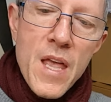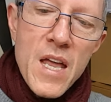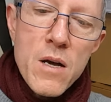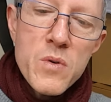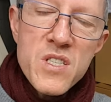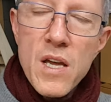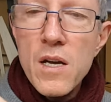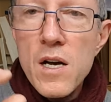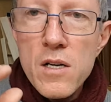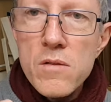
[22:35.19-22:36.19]
and I was saying,
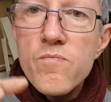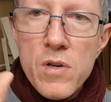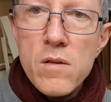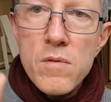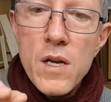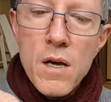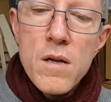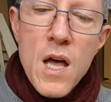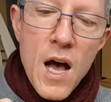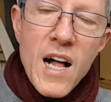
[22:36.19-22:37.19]

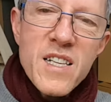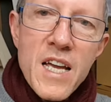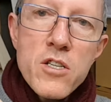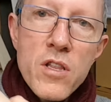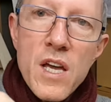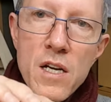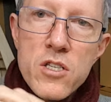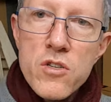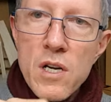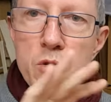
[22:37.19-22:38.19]
I'll get to the inner
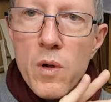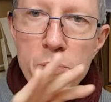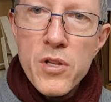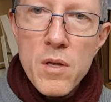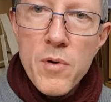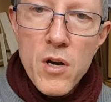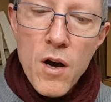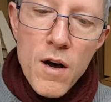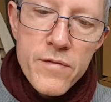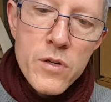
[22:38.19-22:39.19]
struts, we'll put them on
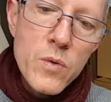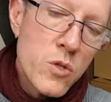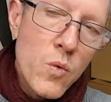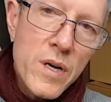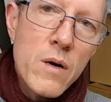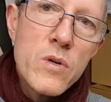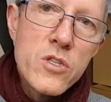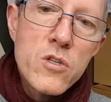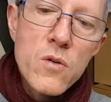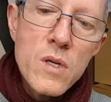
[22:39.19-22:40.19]
afterwards. What I
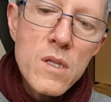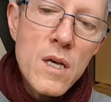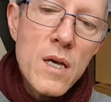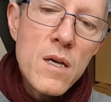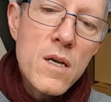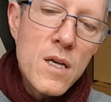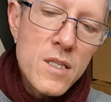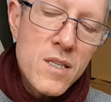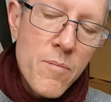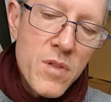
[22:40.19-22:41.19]
was doing there
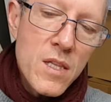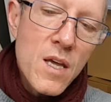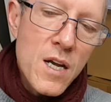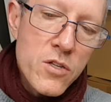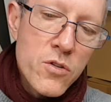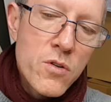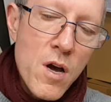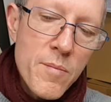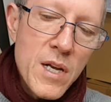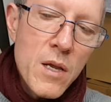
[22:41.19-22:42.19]
is something that I do
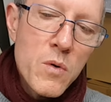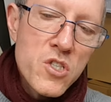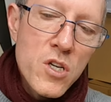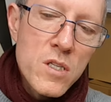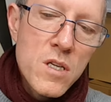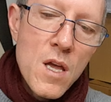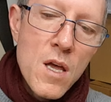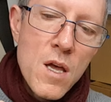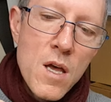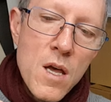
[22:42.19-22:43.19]
commonly, which is
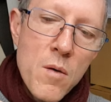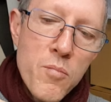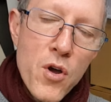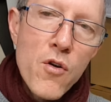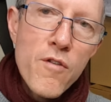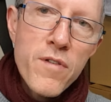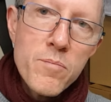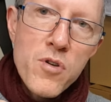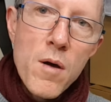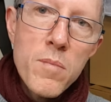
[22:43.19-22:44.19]
put off a
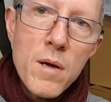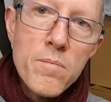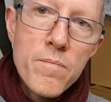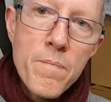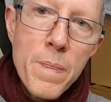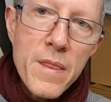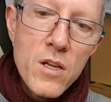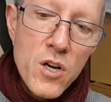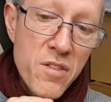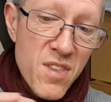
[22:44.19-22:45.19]
problem,
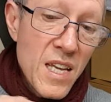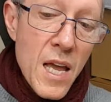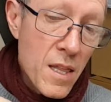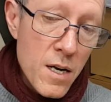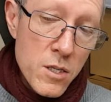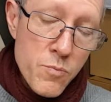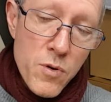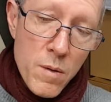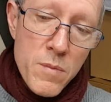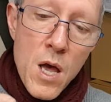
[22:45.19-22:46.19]
not thinking that it's a
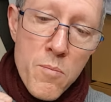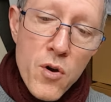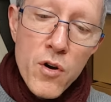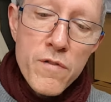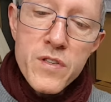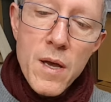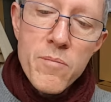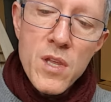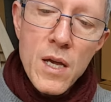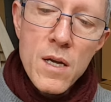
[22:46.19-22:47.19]
problem, put off
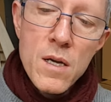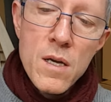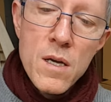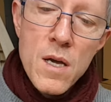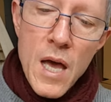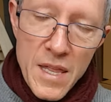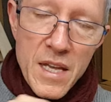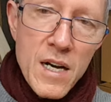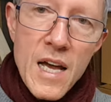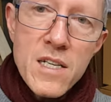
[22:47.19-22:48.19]
something, and
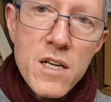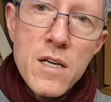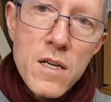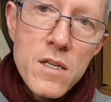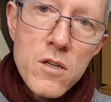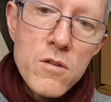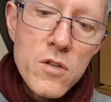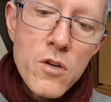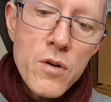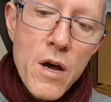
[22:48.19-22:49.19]
then later
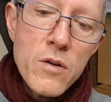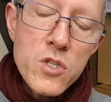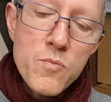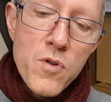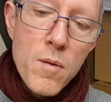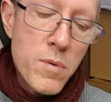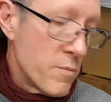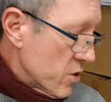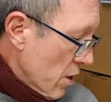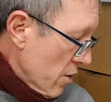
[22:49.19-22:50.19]
you know it's a problem.
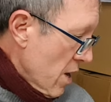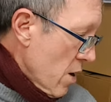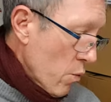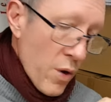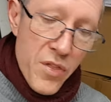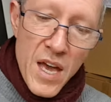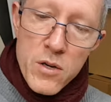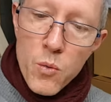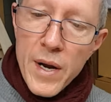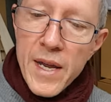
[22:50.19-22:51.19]
So with
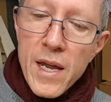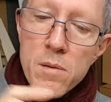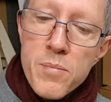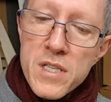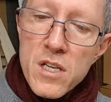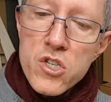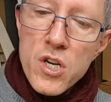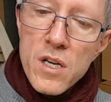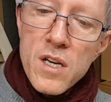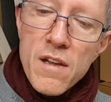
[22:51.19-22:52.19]
that wing in
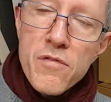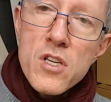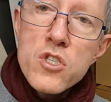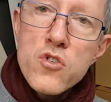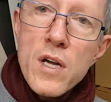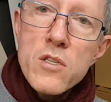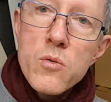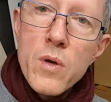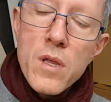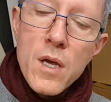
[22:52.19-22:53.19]
position, if the struts
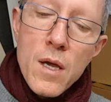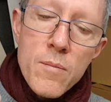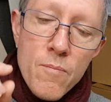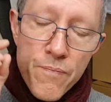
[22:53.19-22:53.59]
were there,